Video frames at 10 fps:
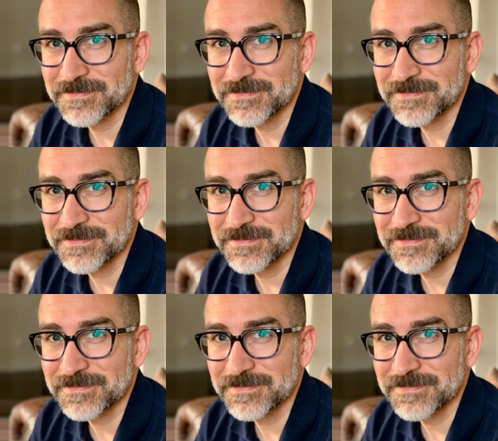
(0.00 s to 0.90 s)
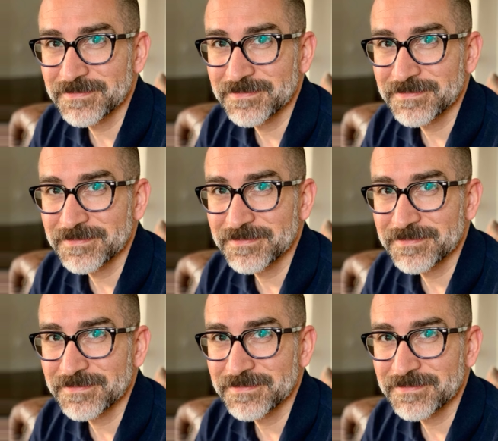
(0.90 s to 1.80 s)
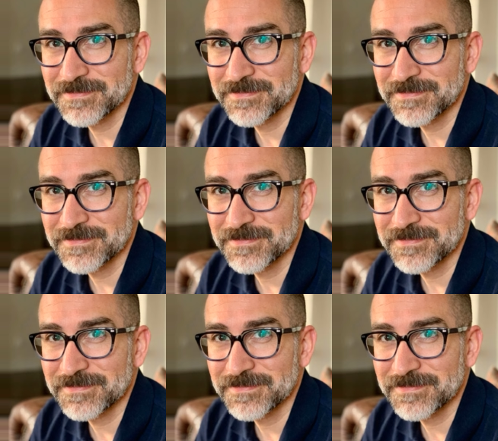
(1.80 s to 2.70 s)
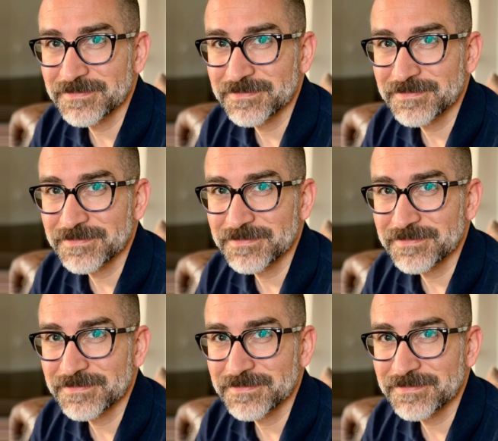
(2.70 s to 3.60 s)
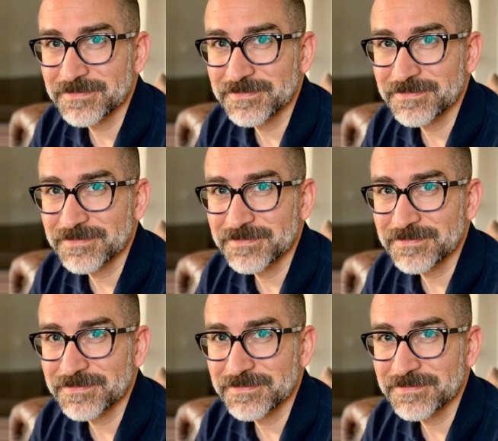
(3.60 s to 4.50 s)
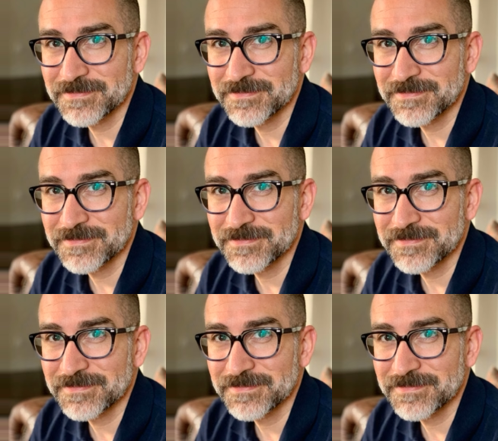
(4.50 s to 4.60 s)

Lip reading: (no lip movement)